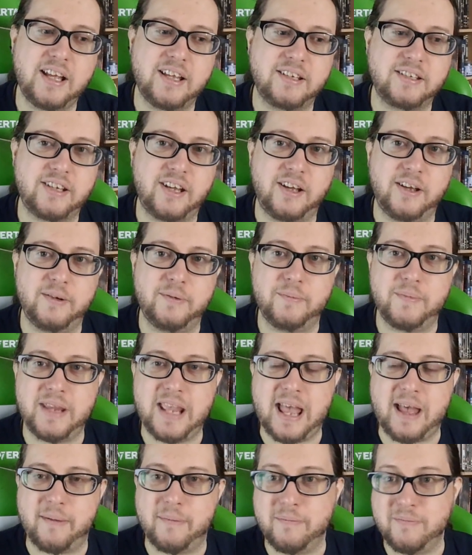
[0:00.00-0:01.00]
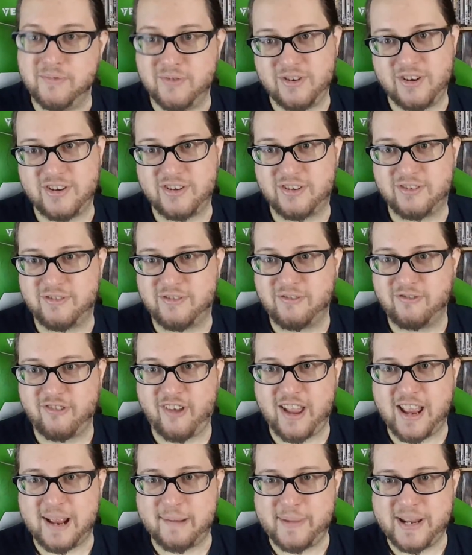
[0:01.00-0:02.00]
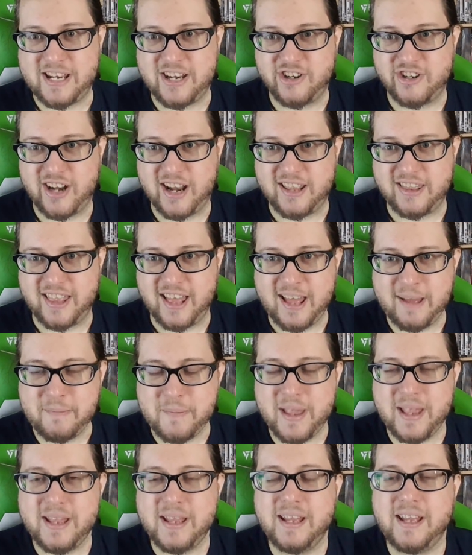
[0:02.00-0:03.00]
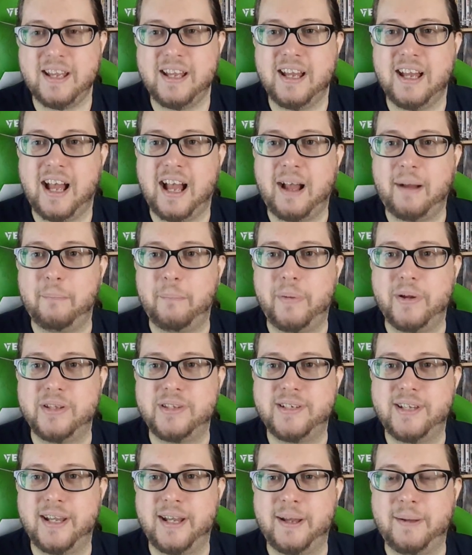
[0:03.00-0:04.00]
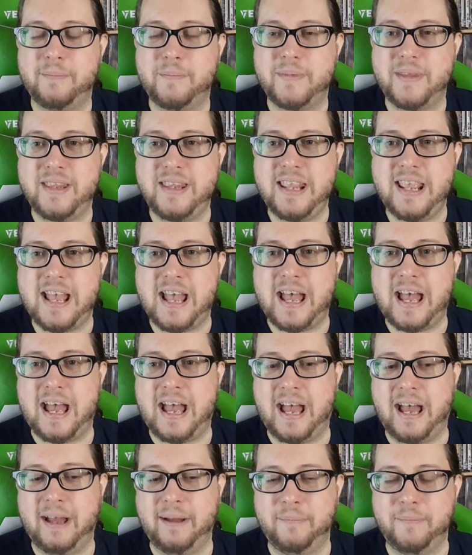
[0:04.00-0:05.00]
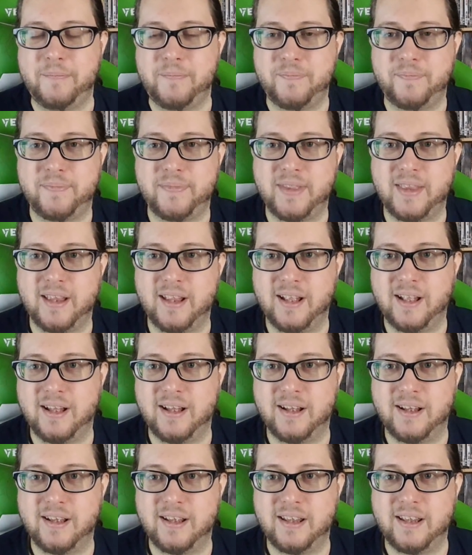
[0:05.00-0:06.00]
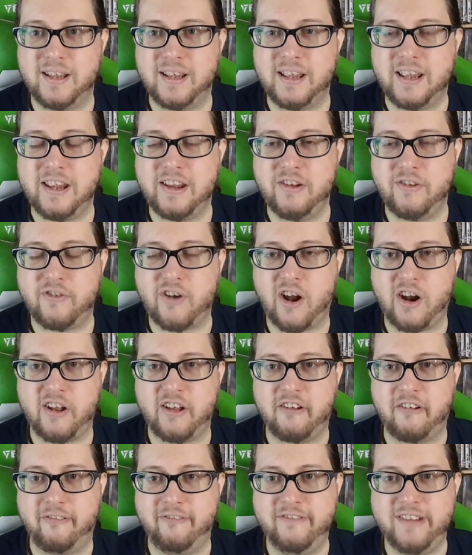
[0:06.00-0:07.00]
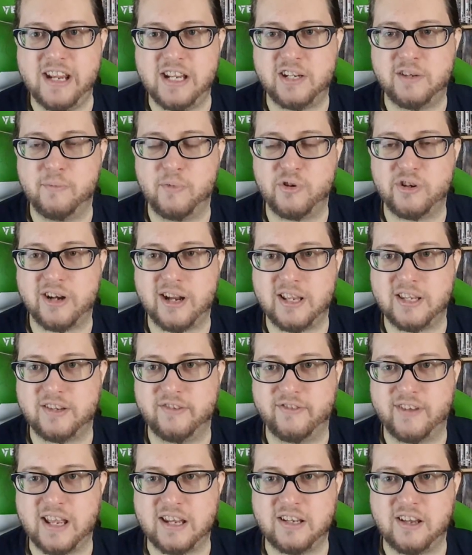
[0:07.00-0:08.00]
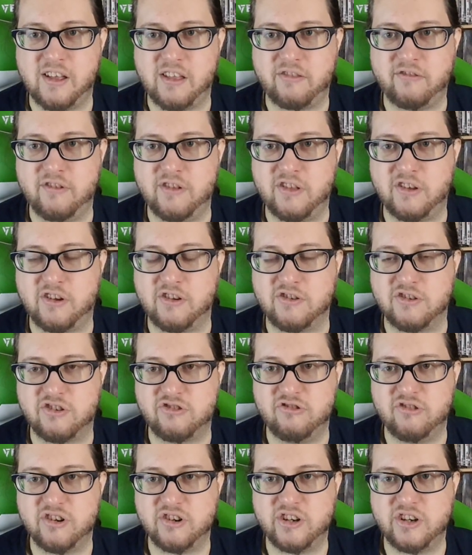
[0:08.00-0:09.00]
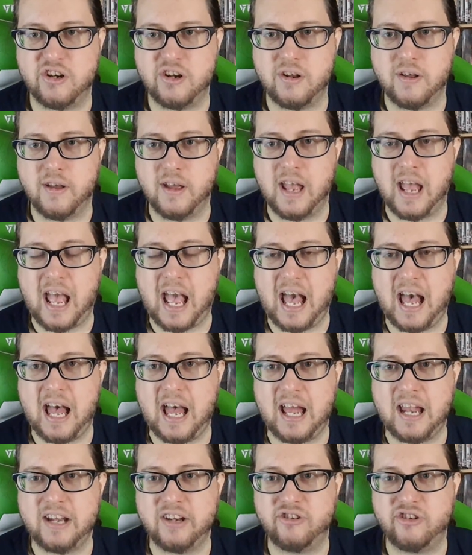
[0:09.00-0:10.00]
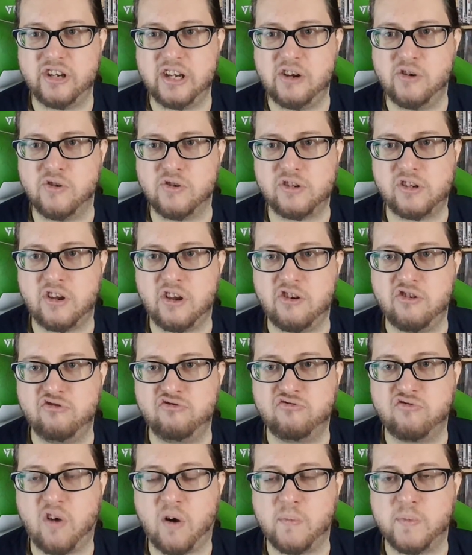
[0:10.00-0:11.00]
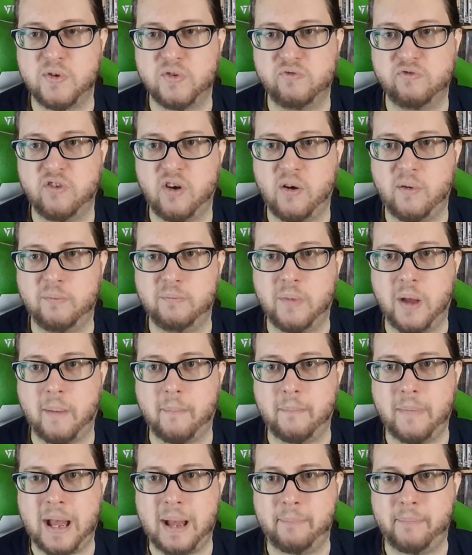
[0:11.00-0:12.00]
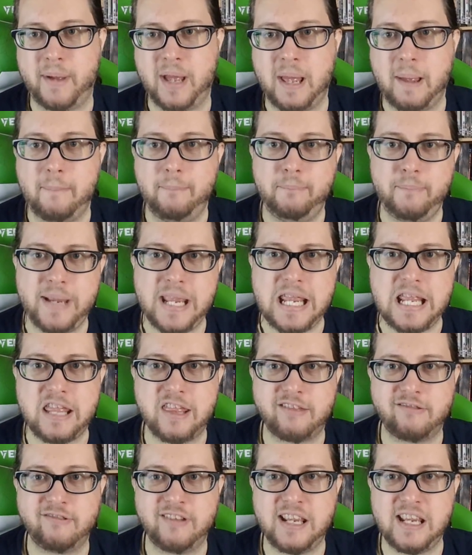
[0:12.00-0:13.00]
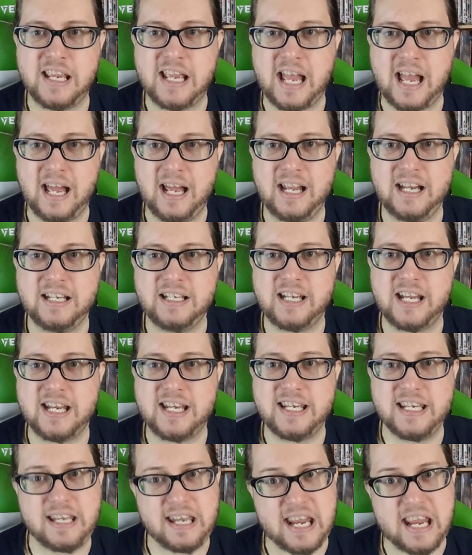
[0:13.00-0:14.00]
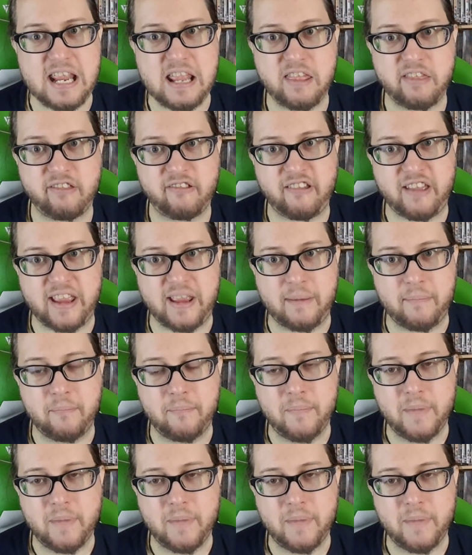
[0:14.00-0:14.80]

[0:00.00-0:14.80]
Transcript: So yeah, just playing a bit of shade there. But yeah, you've got a reasonable chance of getting it through the construction, and she also drops from map B3 and D3.